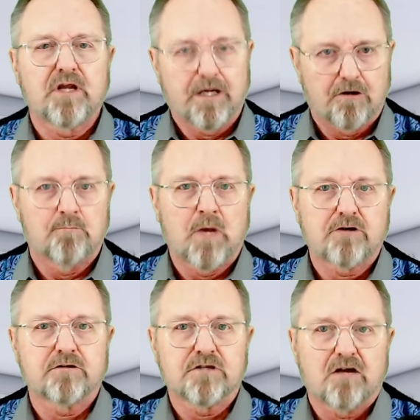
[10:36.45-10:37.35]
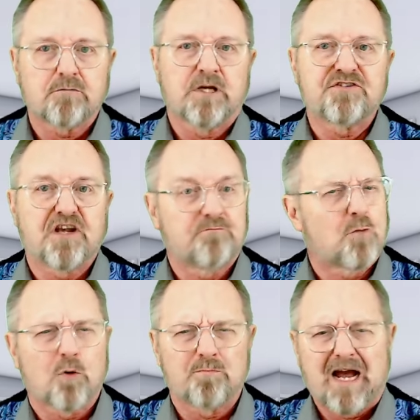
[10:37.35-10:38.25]
and our modern governments have
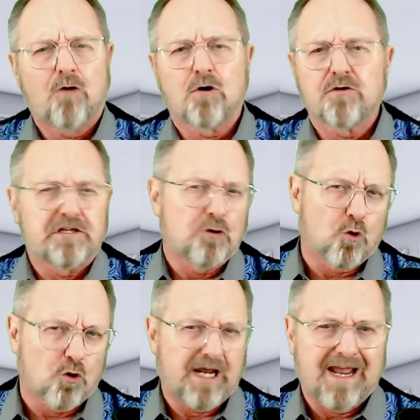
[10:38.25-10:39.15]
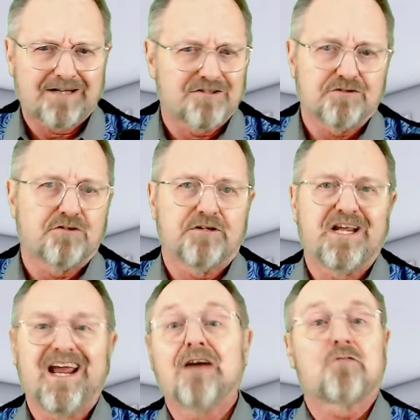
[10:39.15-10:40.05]
more power than Lord Acton could
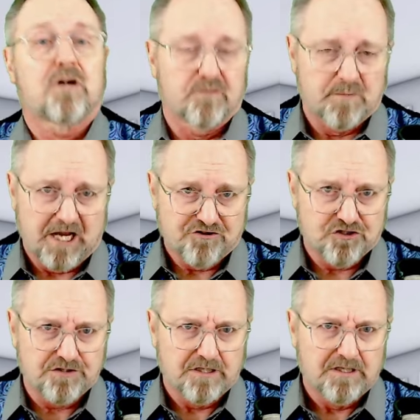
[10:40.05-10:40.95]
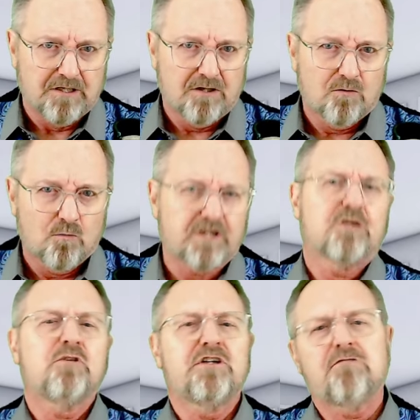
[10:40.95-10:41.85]
ever have imagined, what
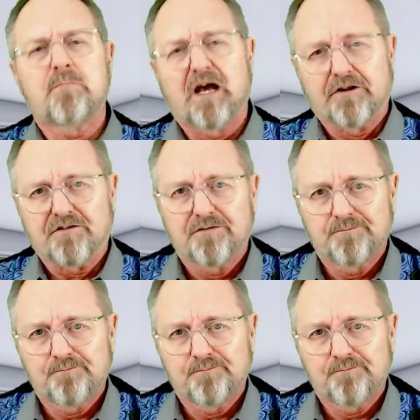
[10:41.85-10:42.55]
can we do about it?